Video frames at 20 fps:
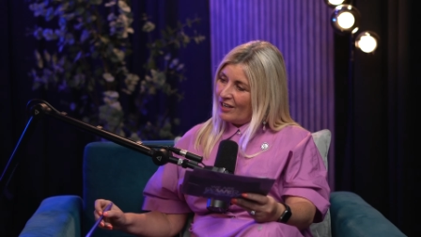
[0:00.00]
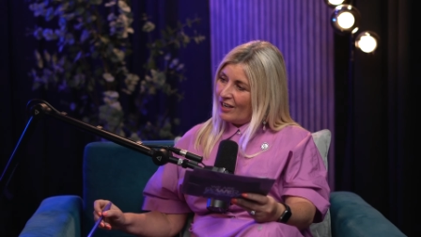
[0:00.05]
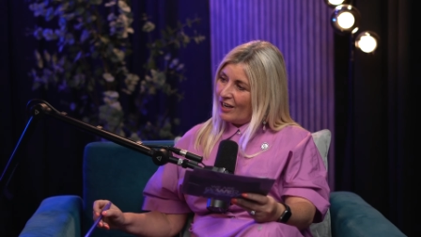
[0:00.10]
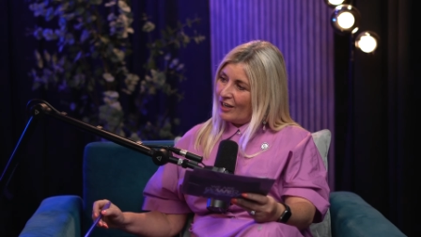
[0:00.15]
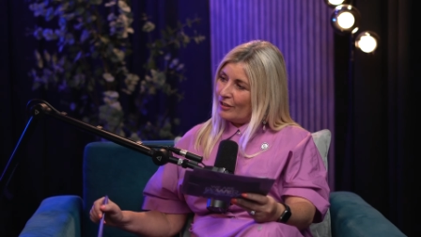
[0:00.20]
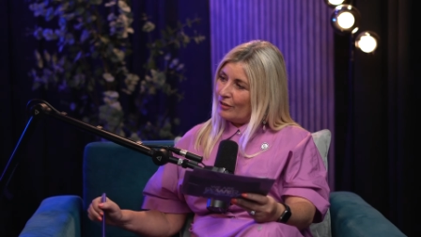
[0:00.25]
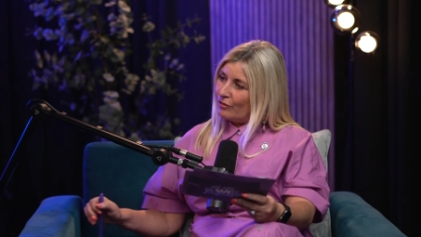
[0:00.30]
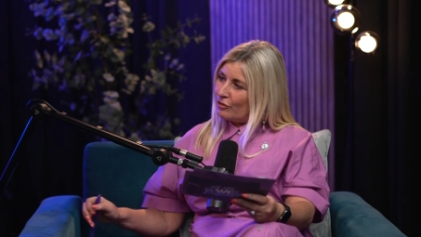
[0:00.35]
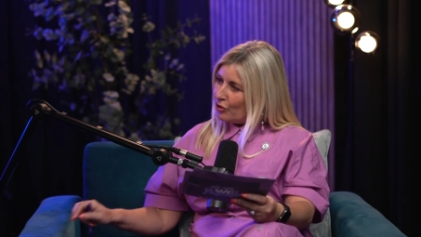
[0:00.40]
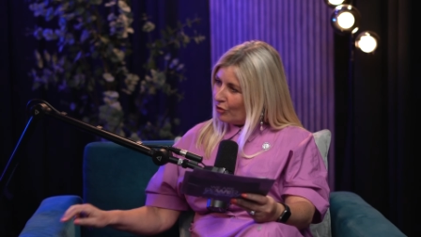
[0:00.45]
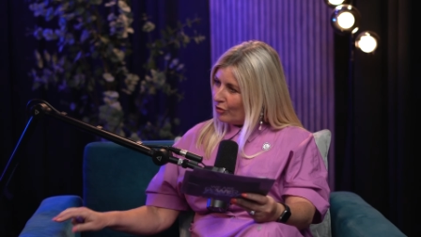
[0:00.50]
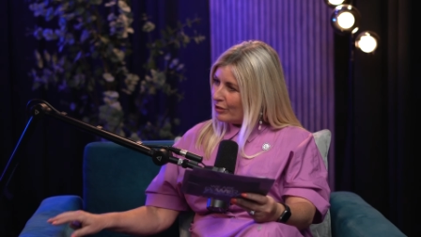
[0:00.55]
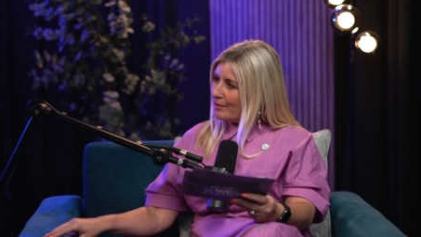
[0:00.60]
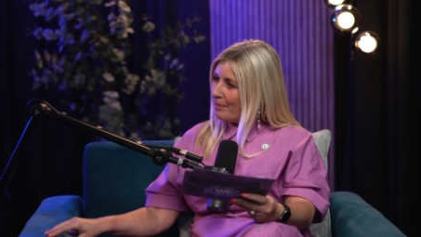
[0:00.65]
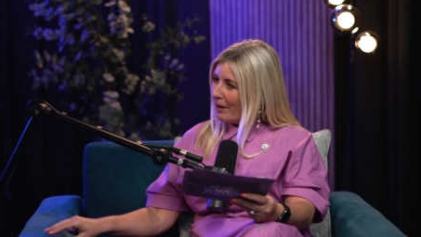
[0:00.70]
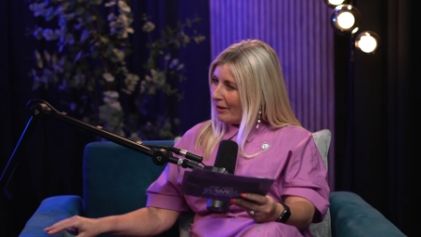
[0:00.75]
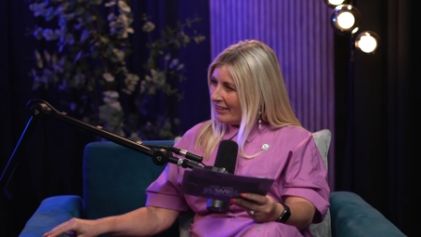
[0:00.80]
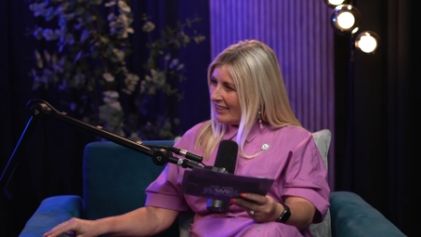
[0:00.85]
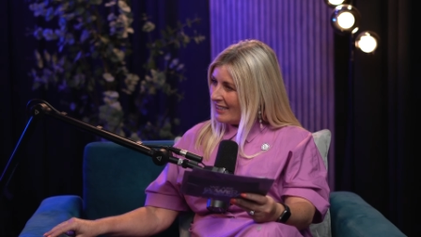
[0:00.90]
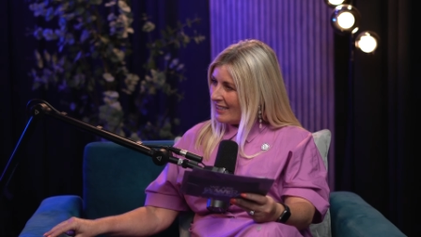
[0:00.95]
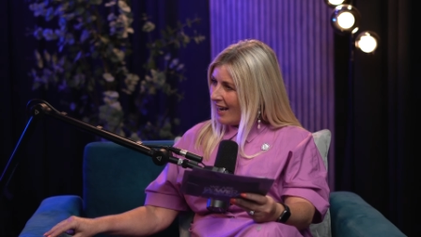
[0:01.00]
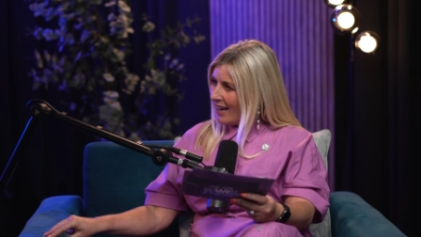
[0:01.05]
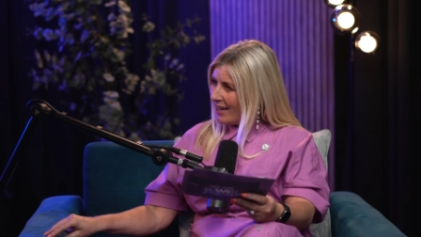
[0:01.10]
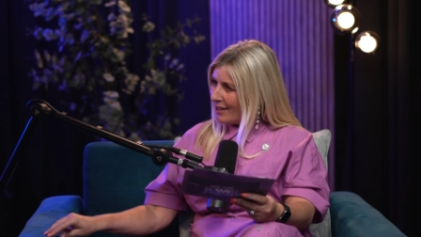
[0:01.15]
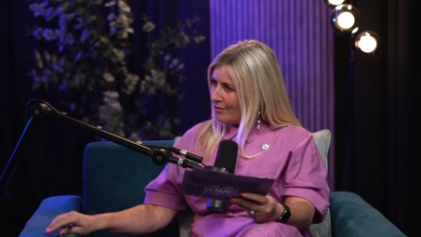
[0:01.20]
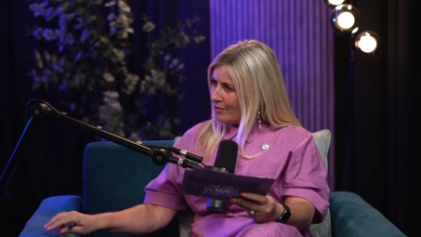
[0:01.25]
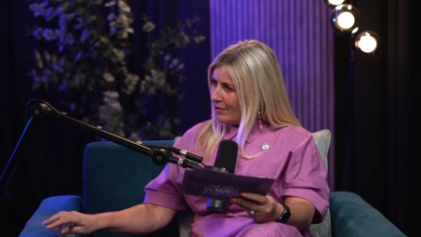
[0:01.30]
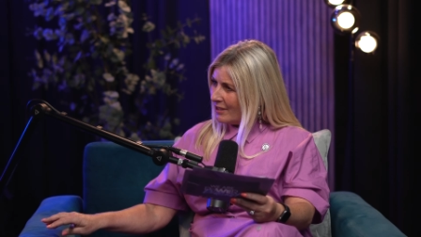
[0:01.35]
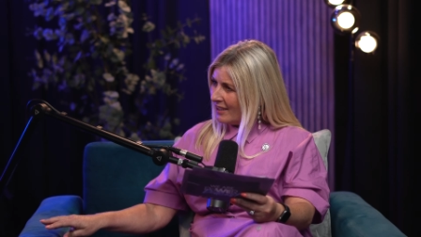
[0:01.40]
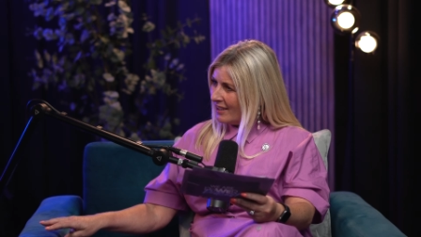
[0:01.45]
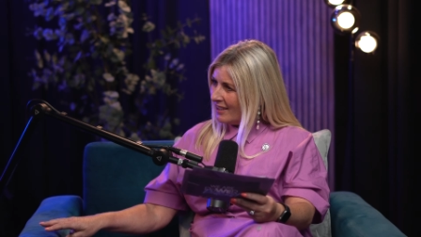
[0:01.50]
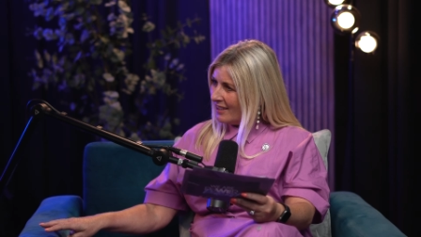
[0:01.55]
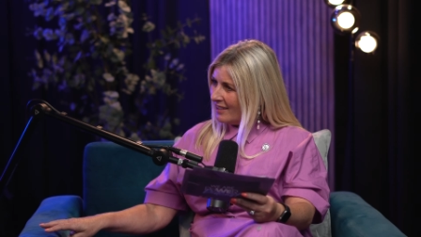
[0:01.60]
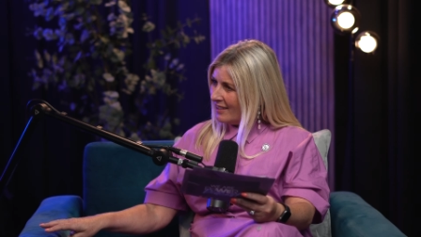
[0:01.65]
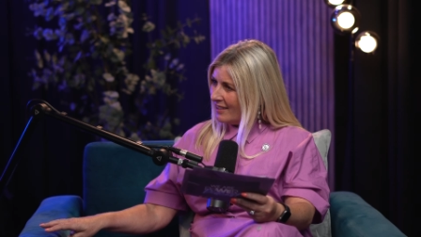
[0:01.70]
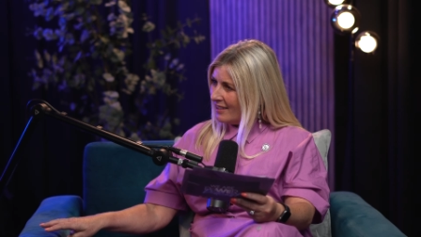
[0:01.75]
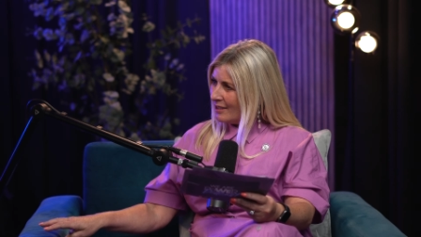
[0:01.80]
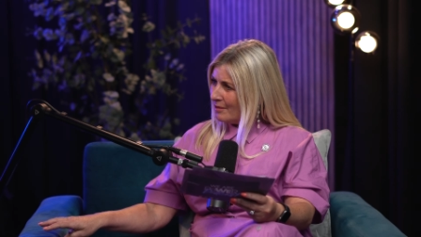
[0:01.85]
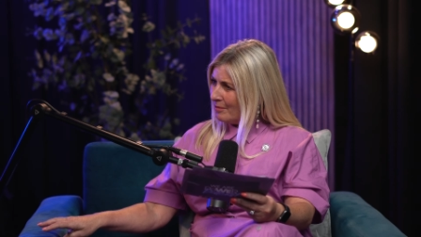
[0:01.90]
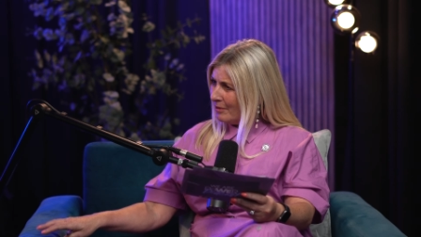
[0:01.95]
And you've talked about your dad. Was he
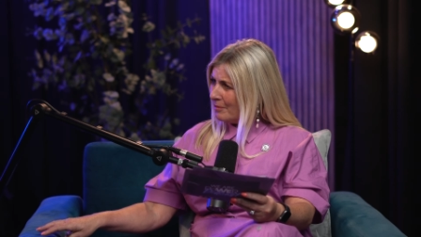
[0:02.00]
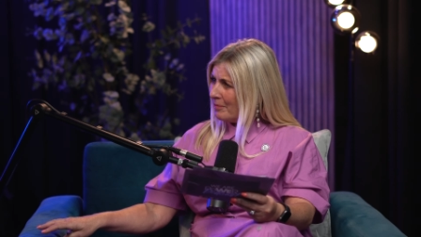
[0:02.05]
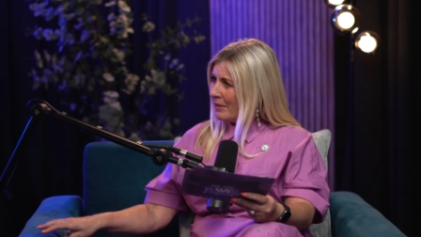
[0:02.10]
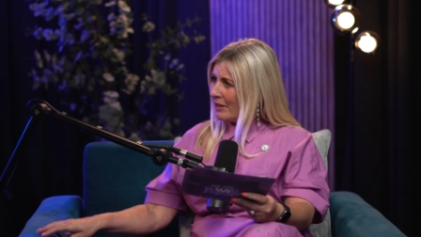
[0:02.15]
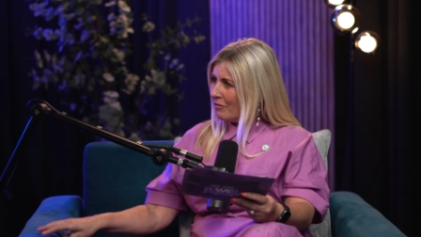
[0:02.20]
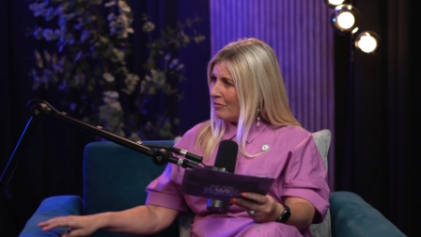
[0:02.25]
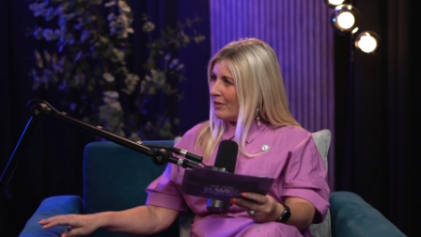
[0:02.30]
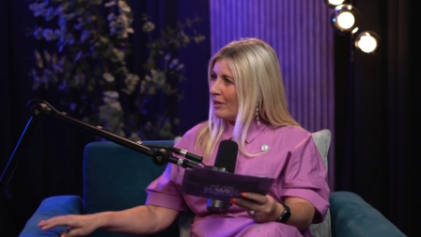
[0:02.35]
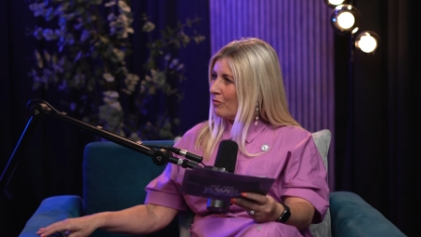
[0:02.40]
mm-hmm. has he been a mm-hmm.